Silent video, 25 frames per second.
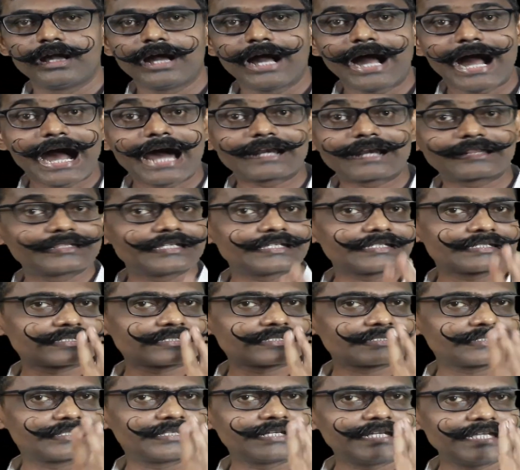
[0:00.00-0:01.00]
Are these
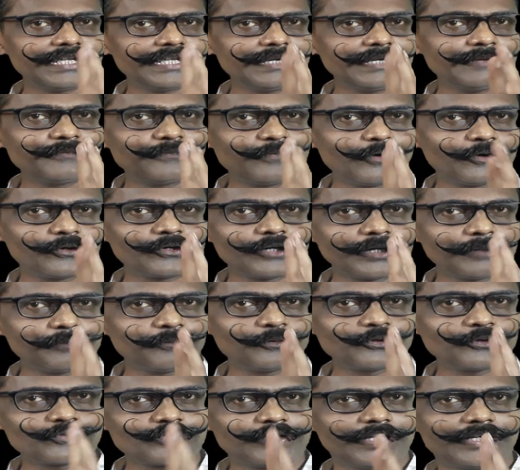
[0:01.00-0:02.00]
three important
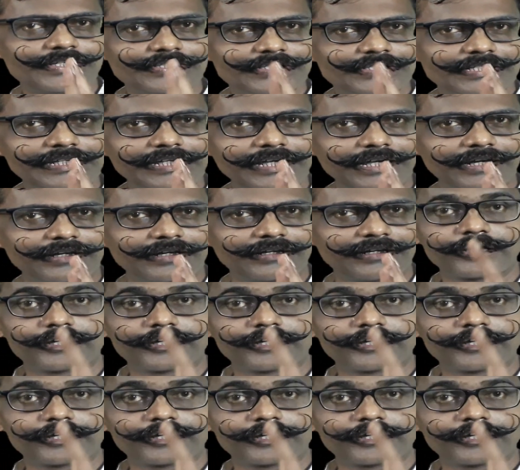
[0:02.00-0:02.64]
postulates clear?